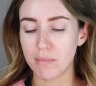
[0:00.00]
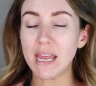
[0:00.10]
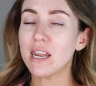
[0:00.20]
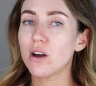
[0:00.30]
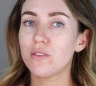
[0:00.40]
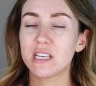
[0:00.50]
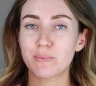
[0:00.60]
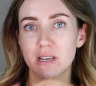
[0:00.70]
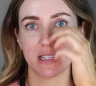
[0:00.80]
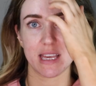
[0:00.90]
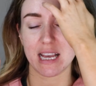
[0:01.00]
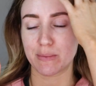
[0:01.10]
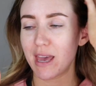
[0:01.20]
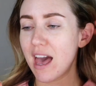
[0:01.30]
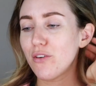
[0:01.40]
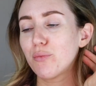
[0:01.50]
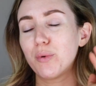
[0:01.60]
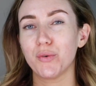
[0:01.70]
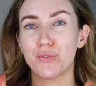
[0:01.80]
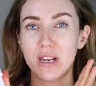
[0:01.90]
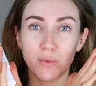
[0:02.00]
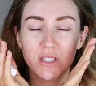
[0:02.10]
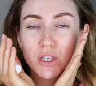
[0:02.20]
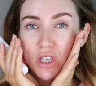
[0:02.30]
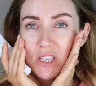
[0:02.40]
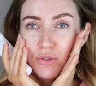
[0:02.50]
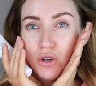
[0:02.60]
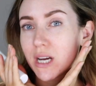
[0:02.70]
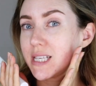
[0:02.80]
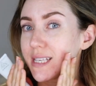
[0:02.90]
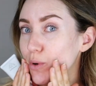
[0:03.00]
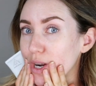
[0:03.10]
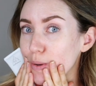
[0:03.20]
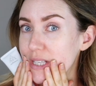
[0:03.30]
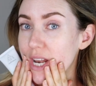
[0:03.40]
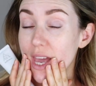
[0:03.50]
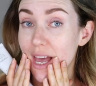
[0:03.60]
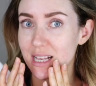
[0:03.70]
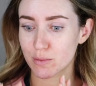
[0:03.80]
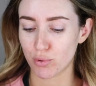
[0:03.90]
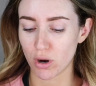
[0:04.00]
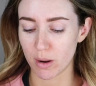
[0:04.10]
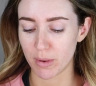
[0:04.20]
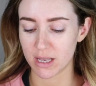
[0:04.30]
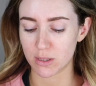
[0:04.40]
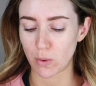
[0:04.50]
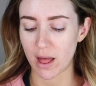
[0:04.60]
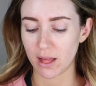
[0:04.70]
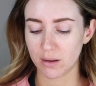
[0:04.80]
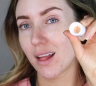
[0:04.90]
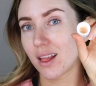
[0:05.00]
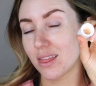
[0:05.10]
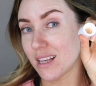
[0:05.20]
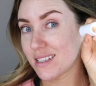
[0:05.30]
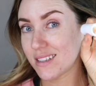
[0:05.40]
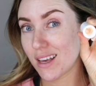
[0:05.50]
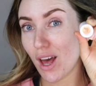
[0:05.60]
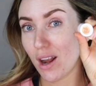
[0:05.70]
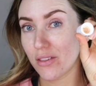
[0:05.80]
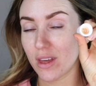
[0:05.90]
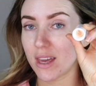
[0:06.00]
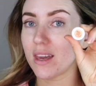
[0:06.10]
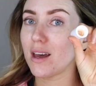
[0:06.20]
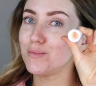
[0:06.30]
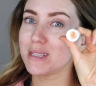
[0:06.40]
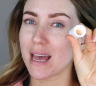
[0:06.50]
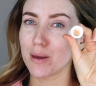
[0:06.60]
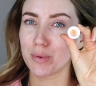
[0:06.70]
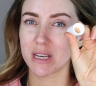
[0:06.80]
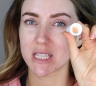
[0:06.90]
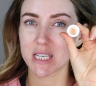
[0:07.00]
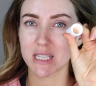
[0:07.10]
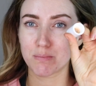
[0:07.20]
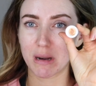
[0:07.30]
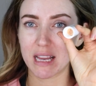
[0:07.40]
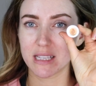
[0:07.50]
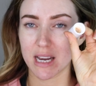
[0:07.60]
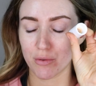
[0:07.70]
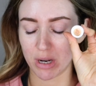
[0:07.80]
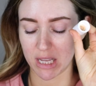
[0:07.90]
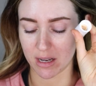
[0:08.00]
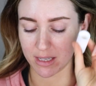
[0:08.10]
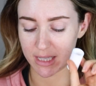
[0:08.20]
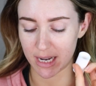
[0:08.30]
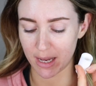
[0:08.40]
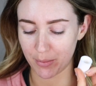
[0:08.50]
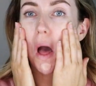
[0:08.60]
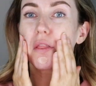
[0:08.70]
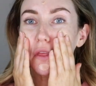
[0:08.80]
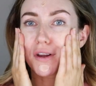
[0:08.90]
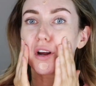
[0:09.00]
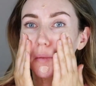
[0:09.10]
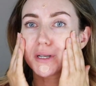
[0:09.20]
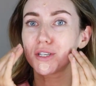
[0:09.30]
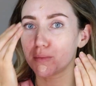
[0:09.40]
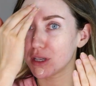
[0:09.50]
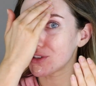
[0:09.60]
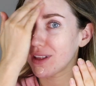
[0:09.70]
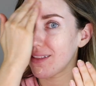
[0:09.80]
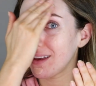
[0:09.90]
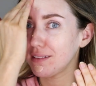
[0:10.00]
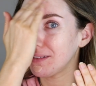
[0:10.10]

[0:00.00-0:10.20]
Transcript: Mainly got this because of the SPF, but really wanted to just try and see what it was like as a primer as well. And this is the colour that it comes out, but it does blend out really nicely. I think I got a bit too much of that.